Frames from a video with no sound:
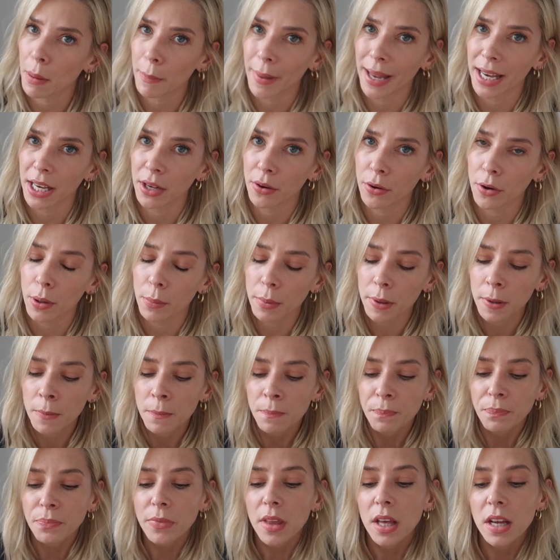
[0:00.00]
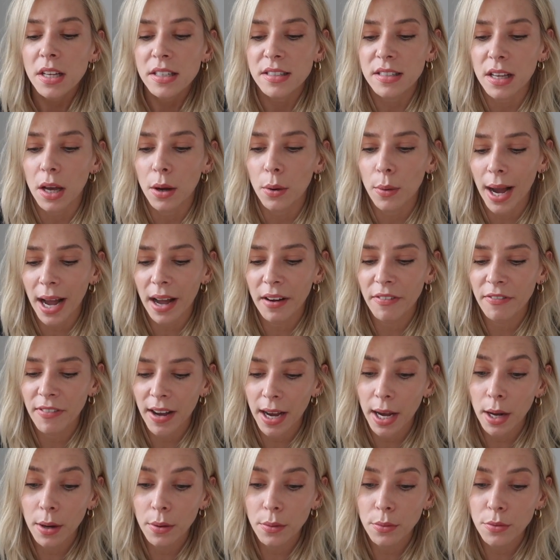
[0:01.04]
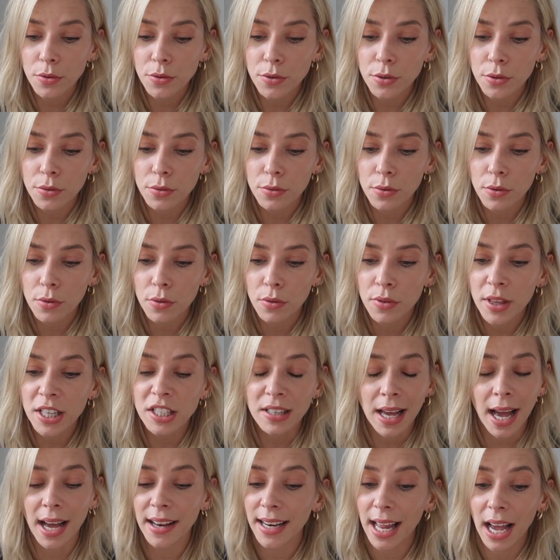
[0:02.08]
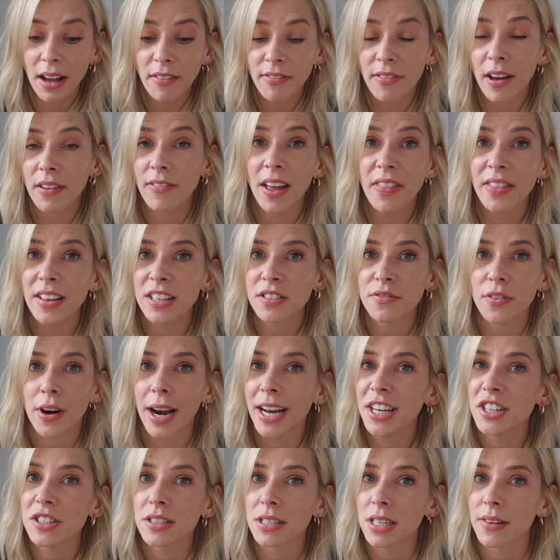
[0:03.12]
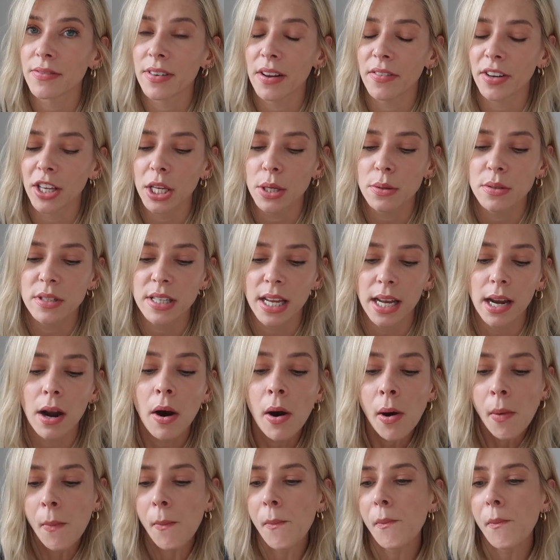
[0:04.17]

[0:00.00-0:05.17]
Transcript: my makeup. So I found this, I've had this for ages and I've never used it.